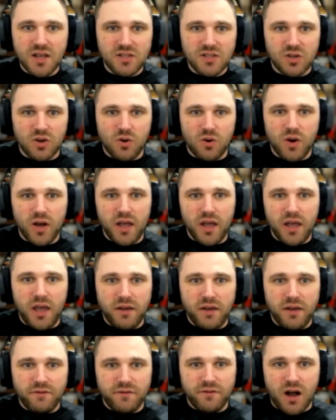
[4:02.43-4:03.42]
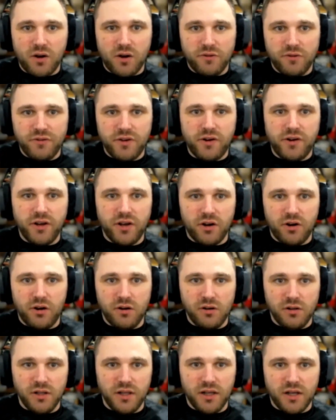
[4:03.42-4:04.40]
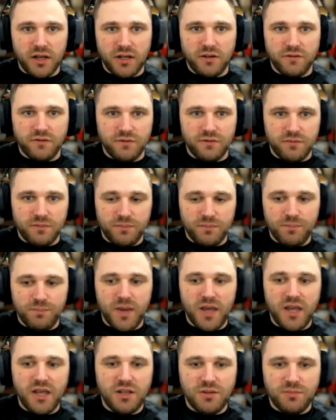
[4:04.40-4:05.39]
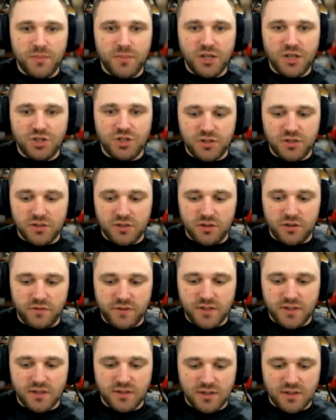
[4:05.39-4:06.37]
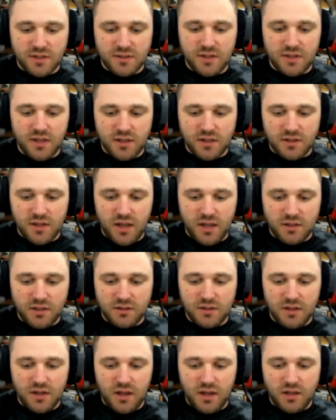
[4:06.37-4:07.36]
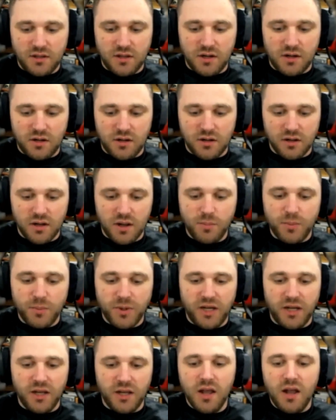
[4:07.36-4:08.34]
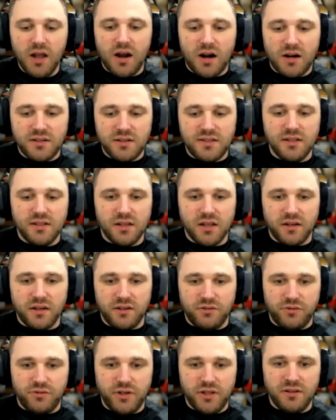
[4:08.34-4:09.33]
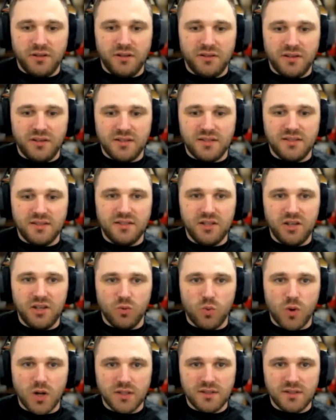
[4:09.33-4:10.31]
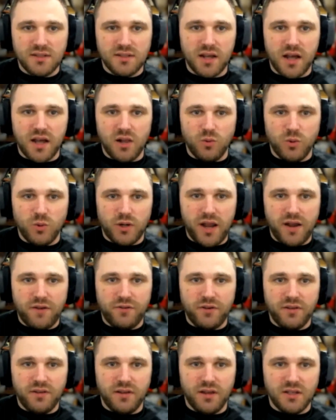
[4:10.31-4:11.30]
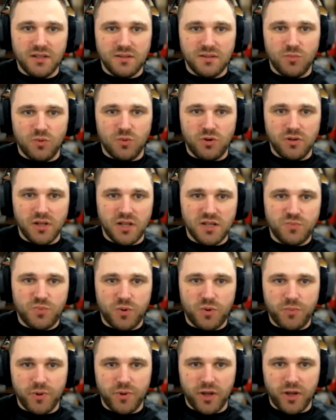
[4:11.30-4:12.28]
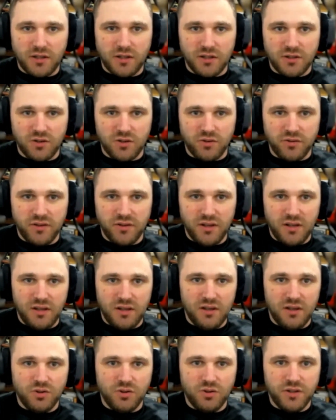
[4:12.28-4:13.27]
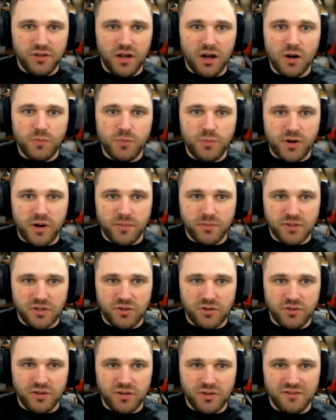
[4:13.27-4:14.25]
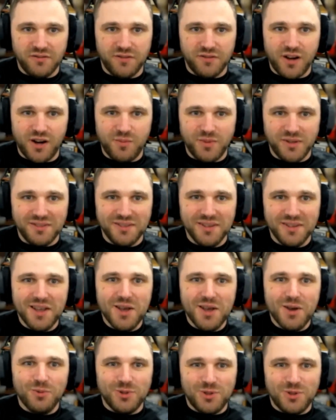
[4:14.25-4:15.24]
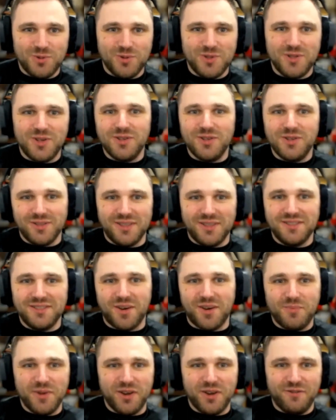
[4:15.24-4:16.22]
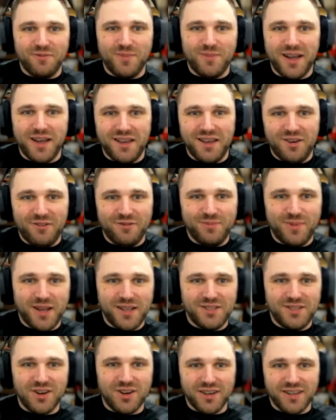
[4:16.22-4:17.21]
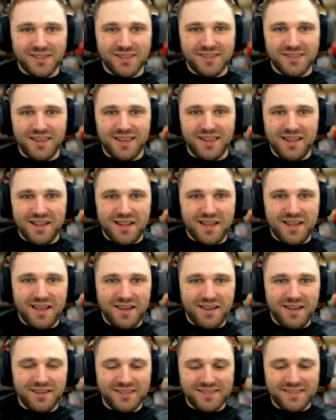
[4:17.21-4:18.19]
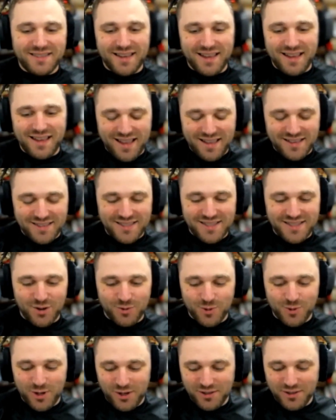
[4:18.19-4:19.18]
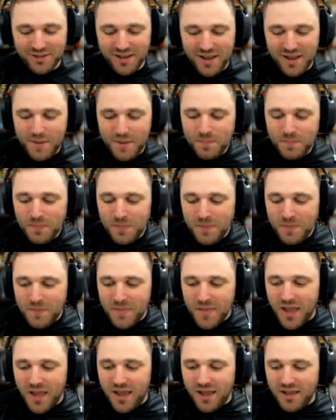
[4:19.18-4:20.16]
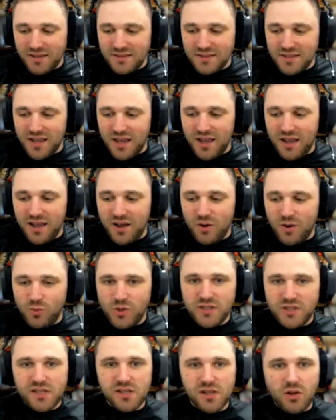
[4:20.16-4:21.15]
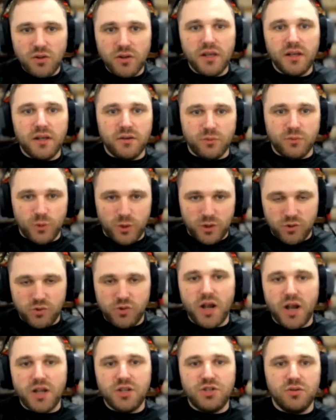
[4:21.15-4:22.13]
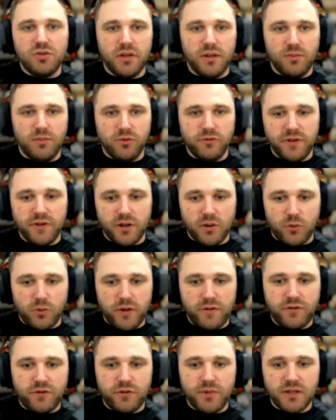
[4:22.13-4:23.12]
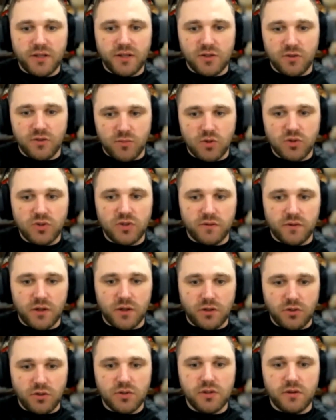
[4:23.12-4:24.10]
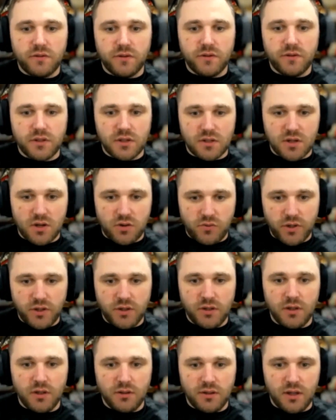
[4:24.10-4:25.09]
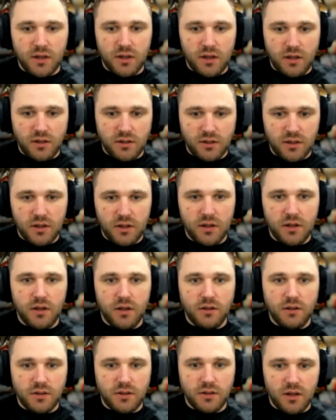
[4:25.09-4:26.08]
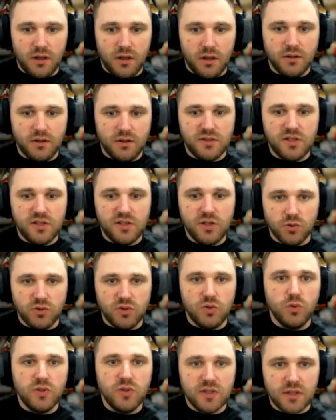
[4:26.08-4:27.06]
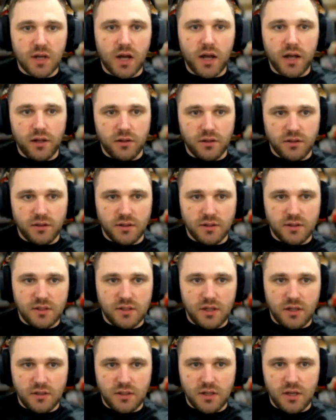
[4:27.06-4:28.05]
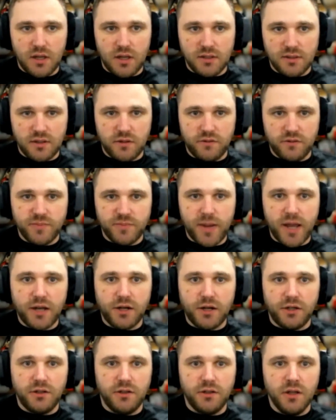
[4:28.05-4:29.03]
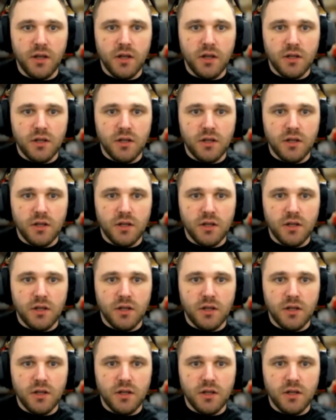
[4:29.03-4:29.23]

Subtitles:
So our very early kind of major services at our company are still kind of written in this ZIO 1 style, where everything is more or less propagated on the R parameter on the environment, which was also the topic of my talk at ZIO World. And we're gradually moving away from that. So most of the new services are written in the ZIO 2 style, in the service pattern.